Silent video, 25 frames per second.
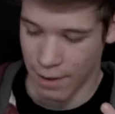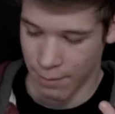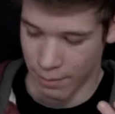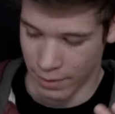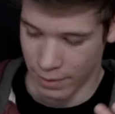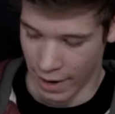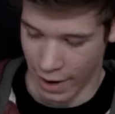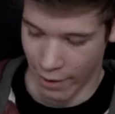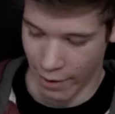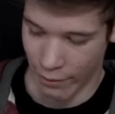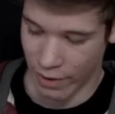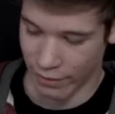
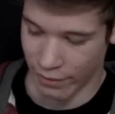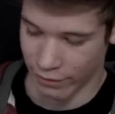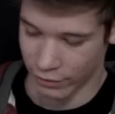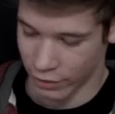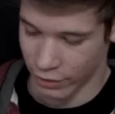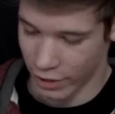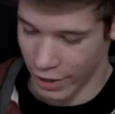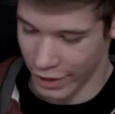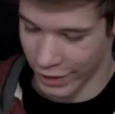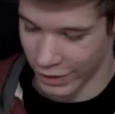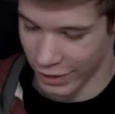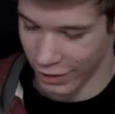But
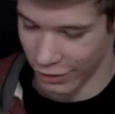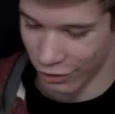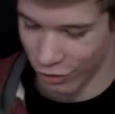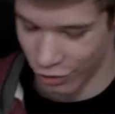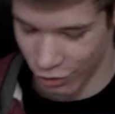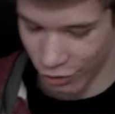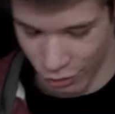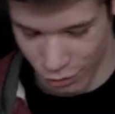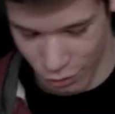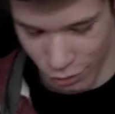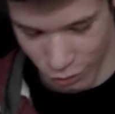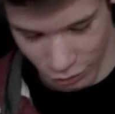however, I'm gonna
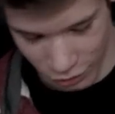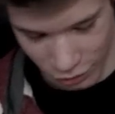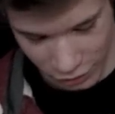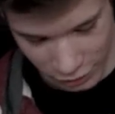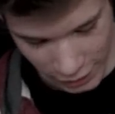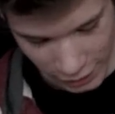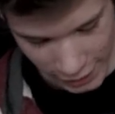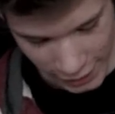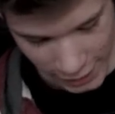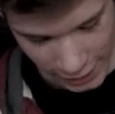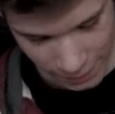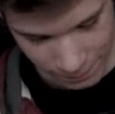
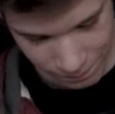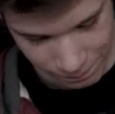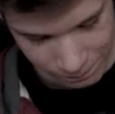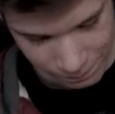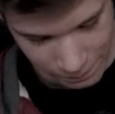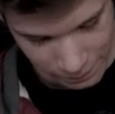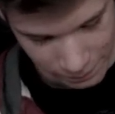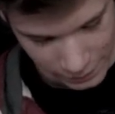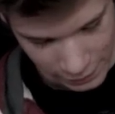choose uh,